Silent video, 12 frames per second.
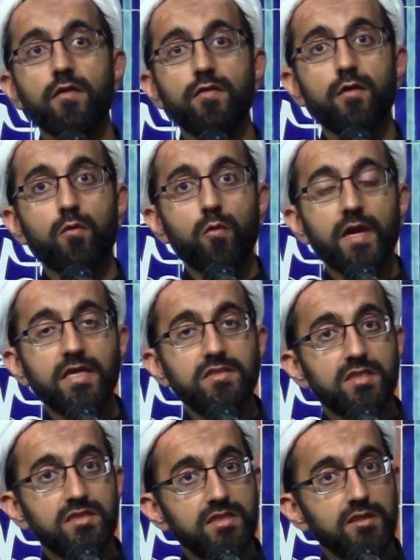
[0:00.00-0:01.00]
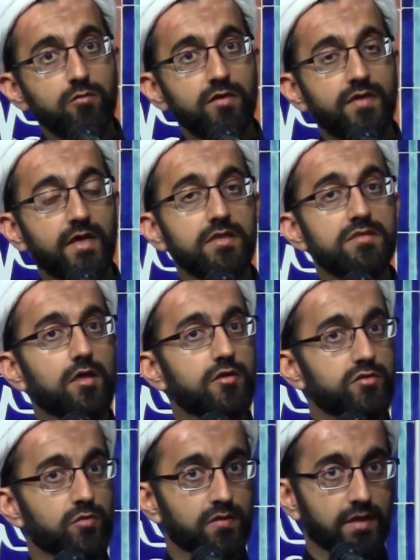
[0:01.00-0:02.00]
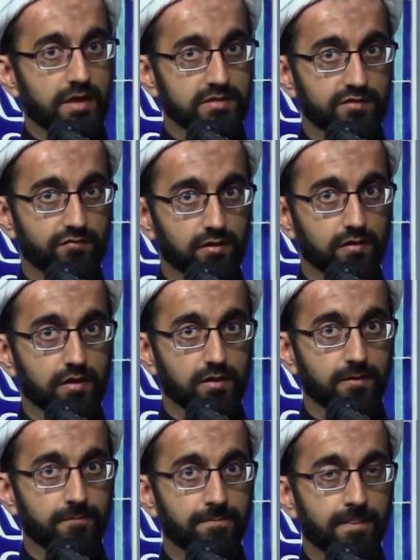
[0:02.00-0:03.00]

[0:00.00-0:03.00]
the way to deal with that is also in the hands of Allah.